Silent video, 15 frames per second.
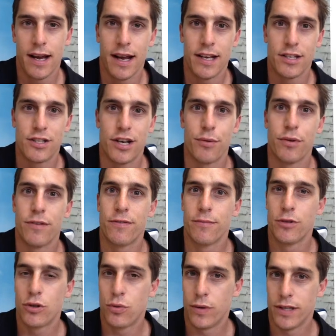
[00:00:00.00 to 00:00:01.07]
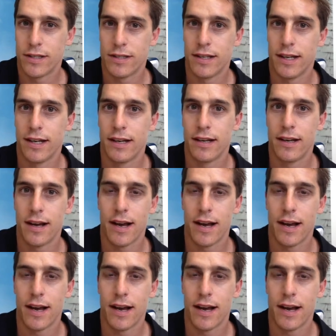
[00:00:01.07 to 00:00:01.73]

It's generally from twisting